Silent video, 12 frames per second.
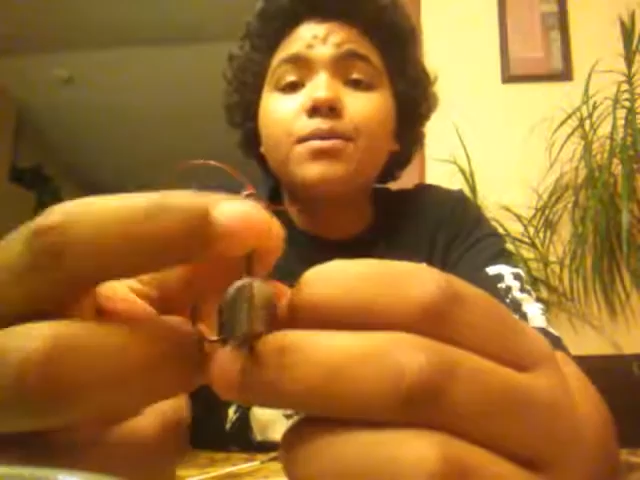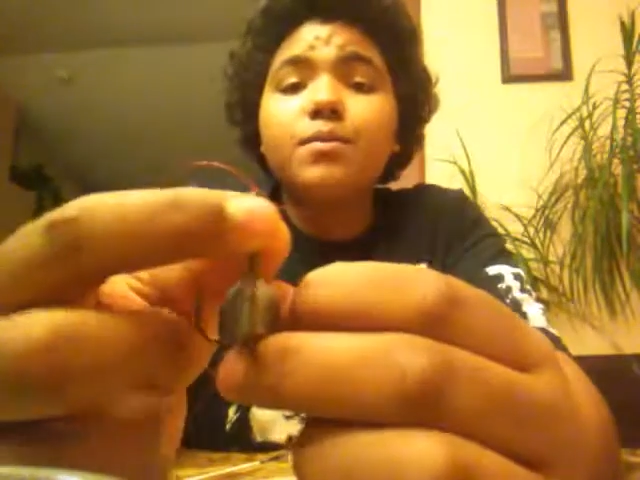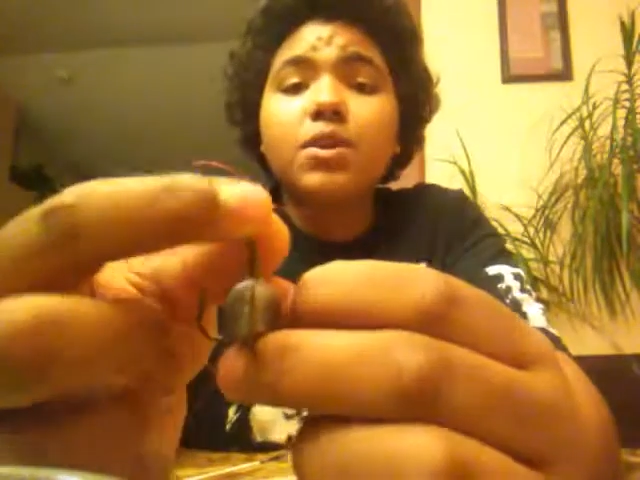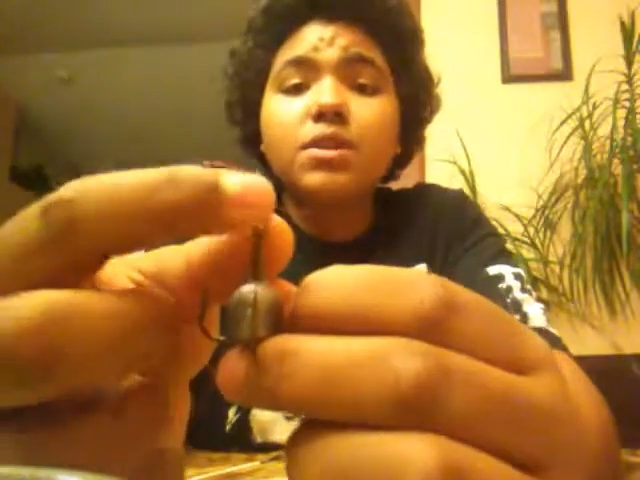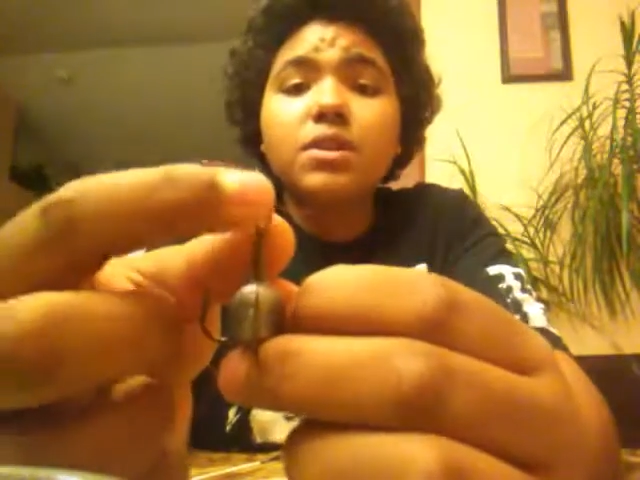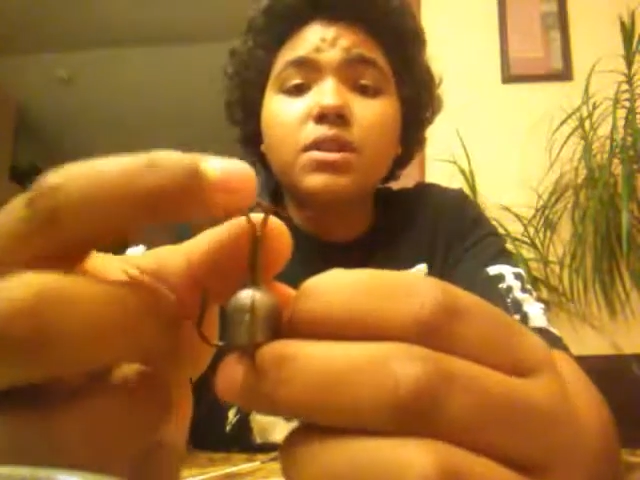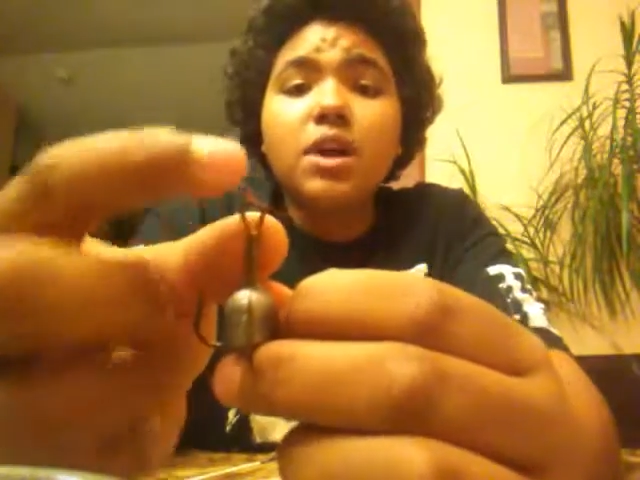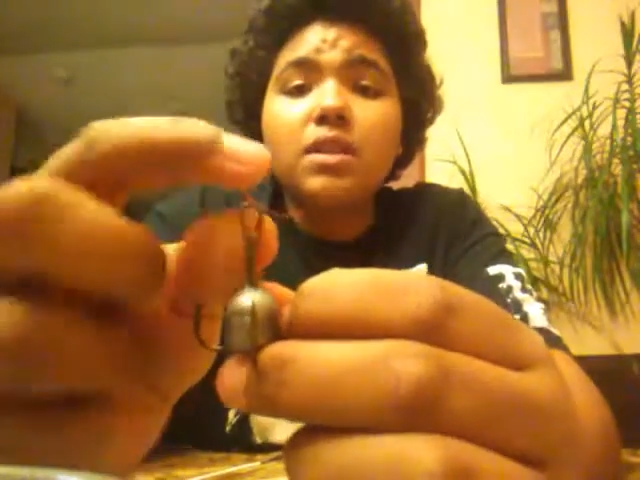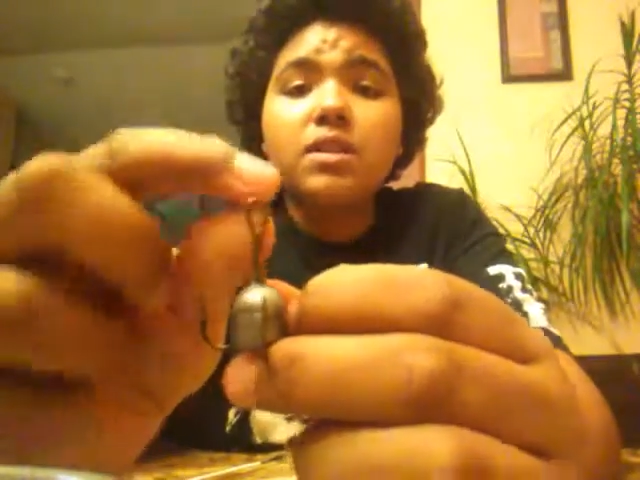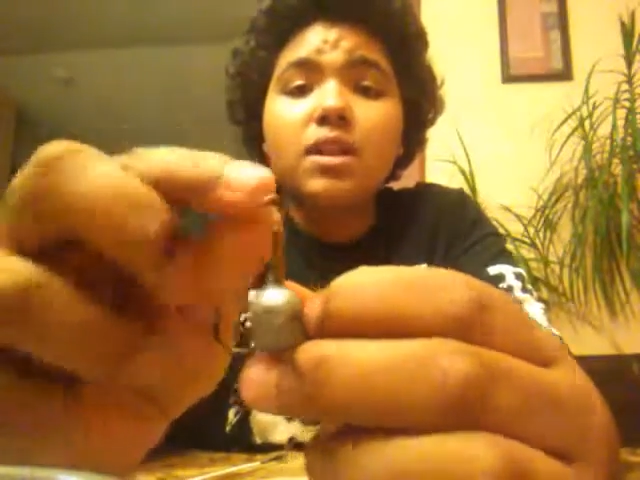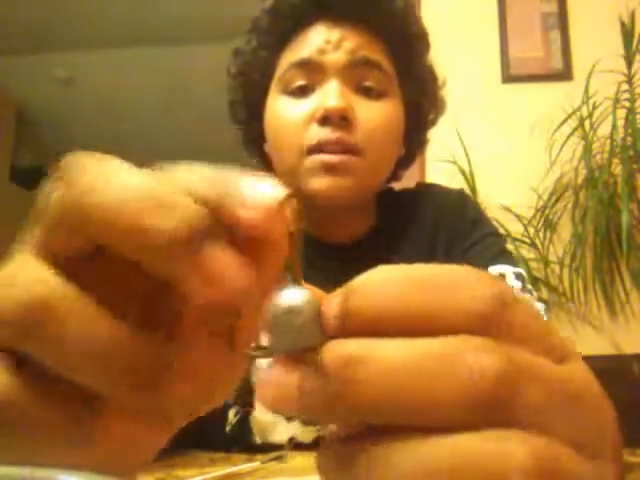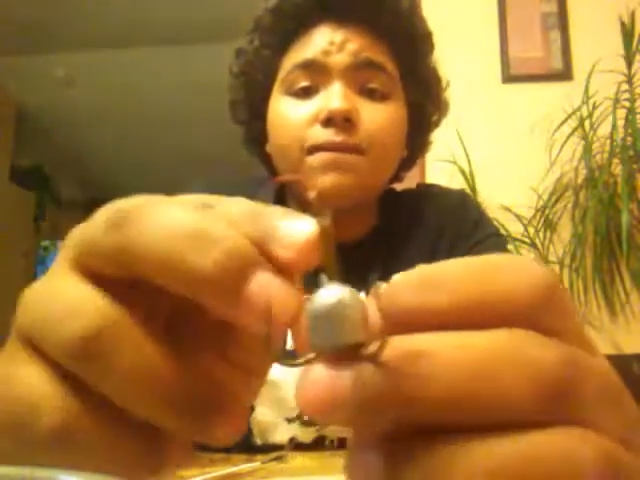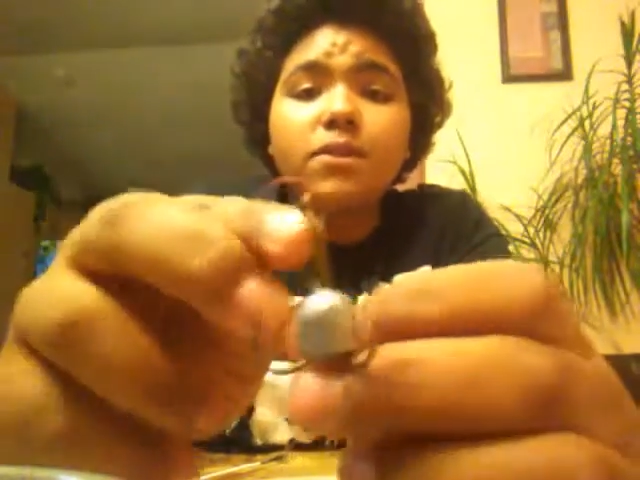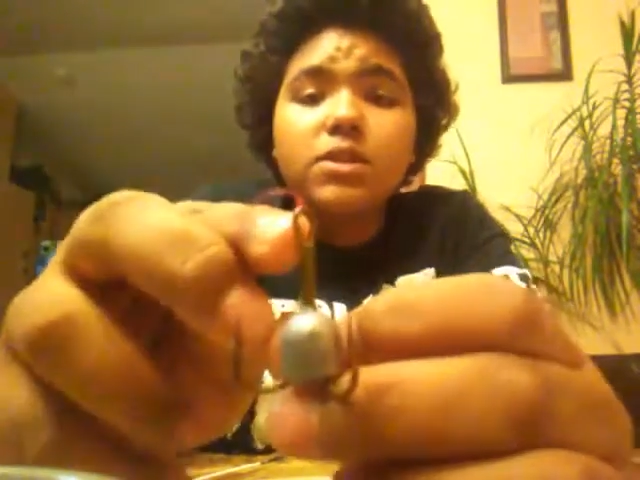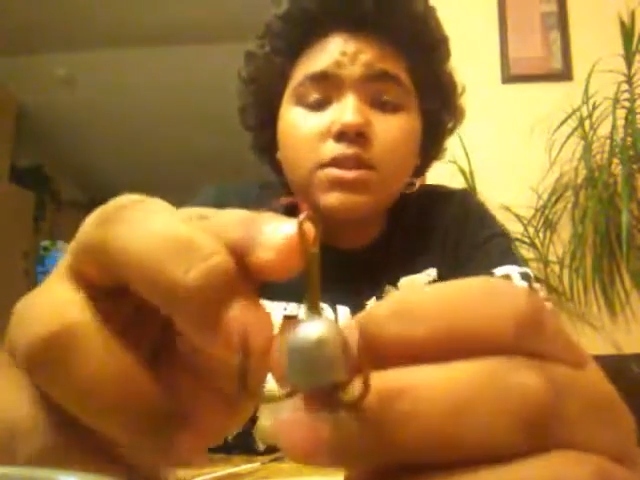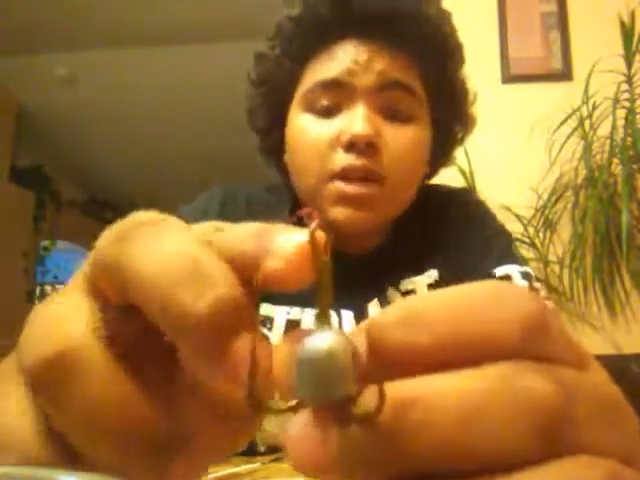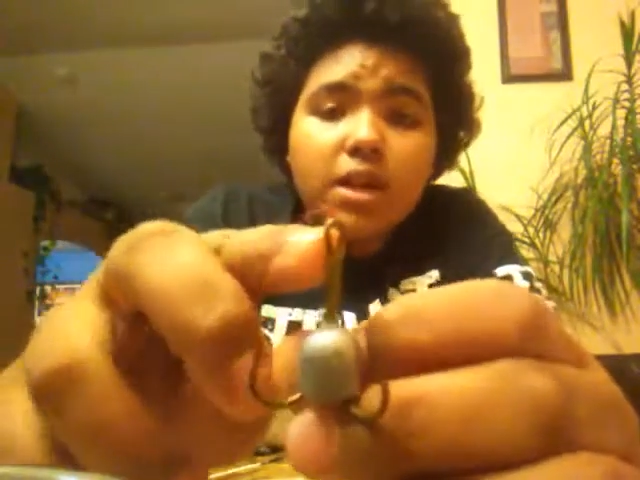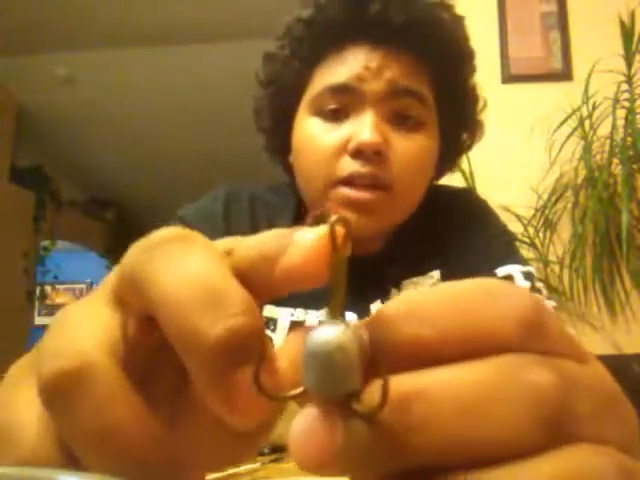Well, the knot that I
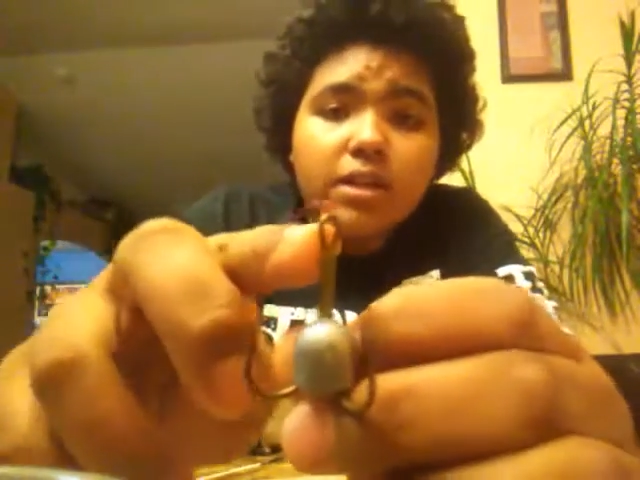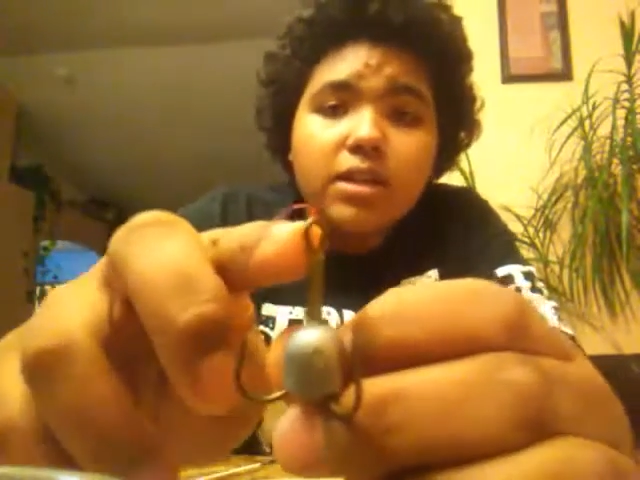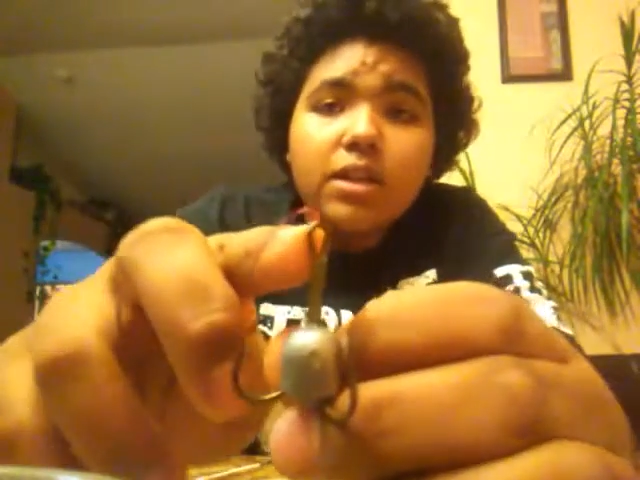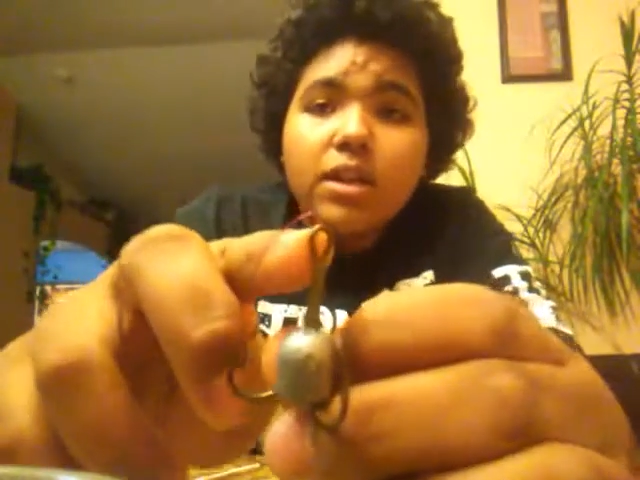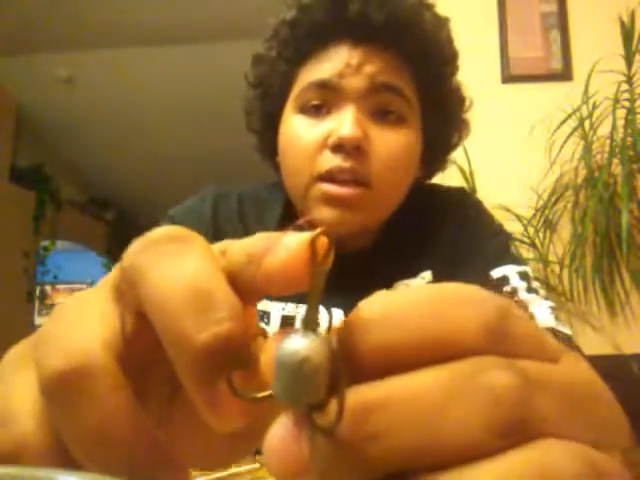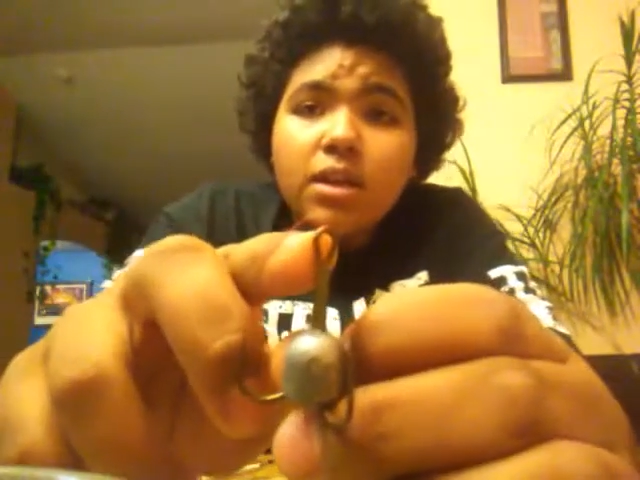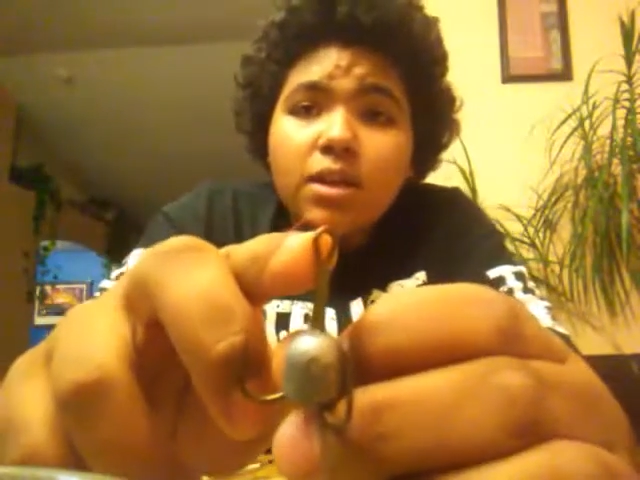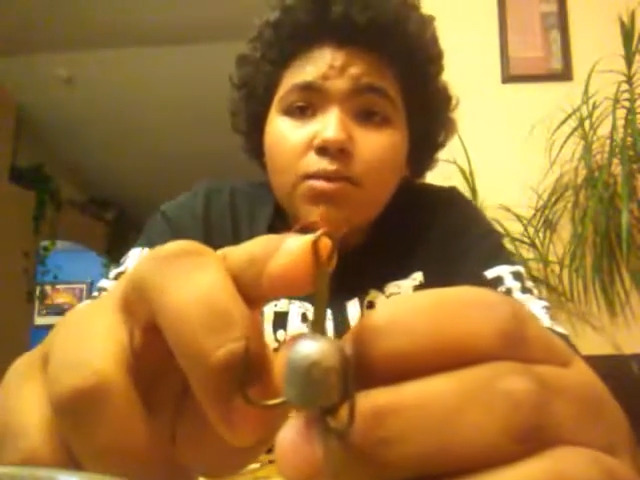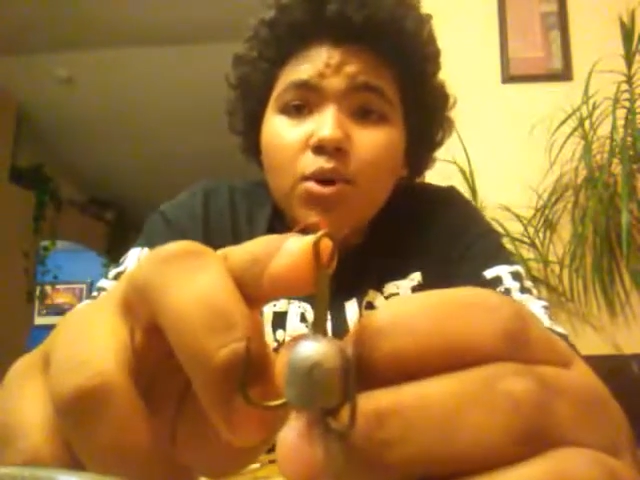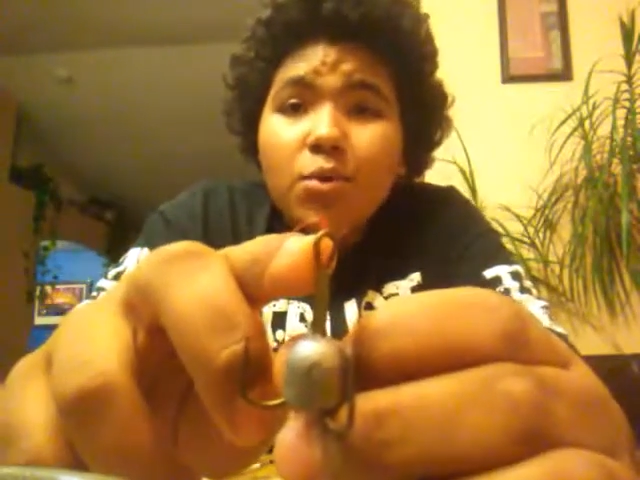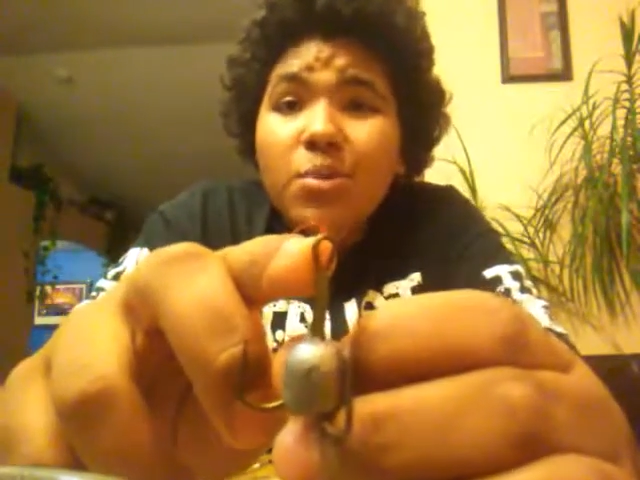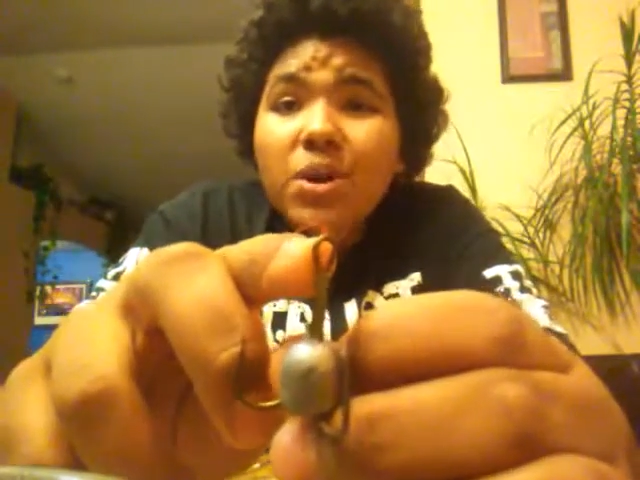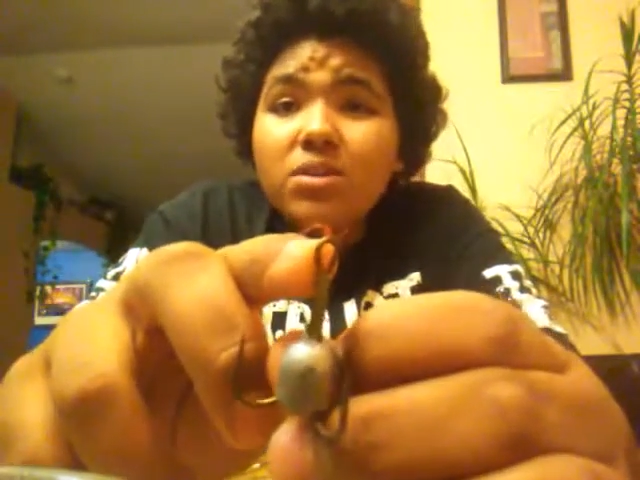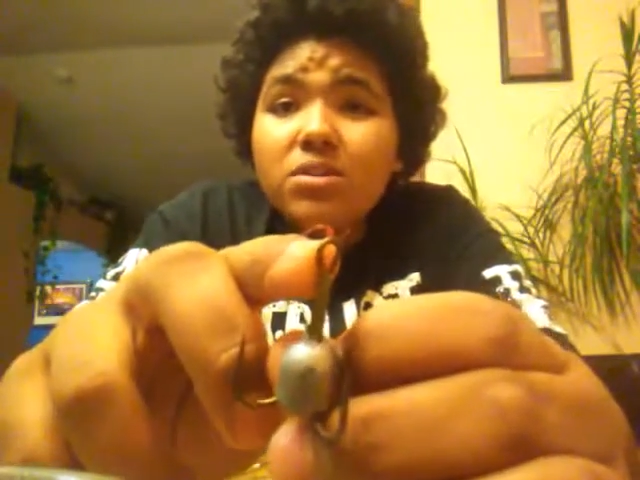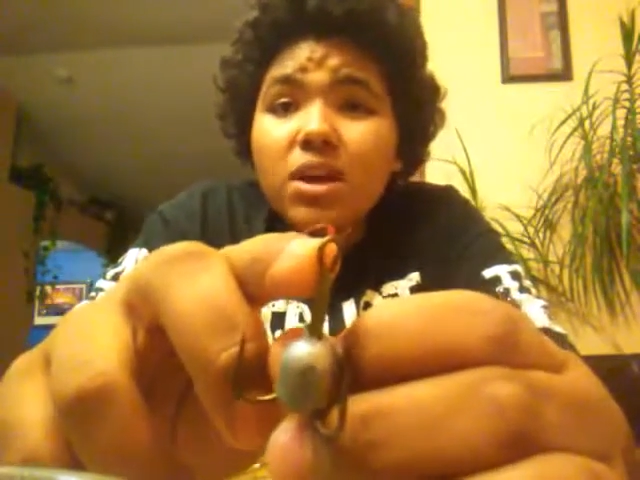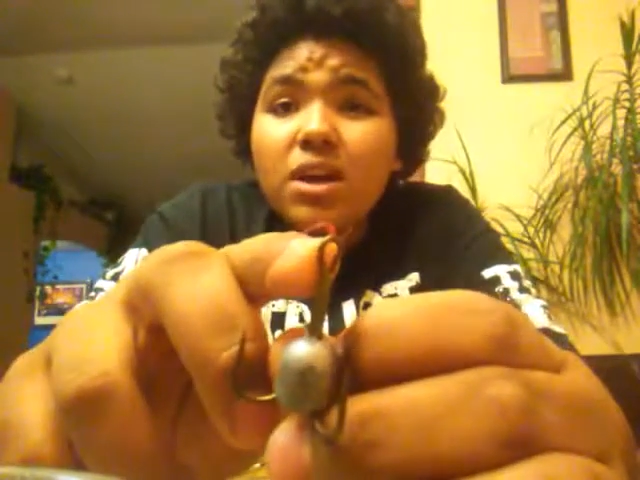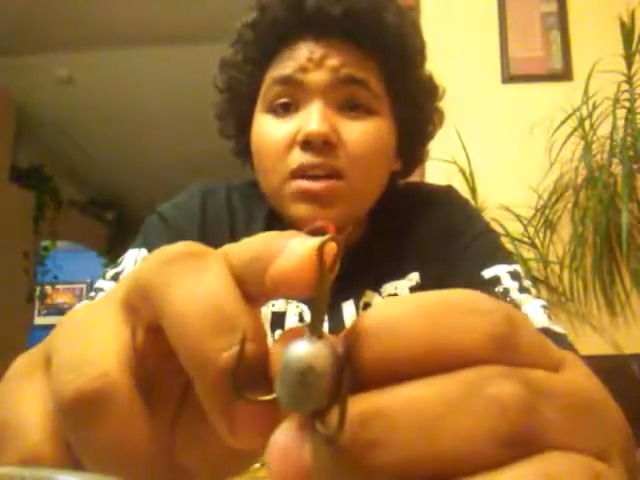first tied, well, a barrel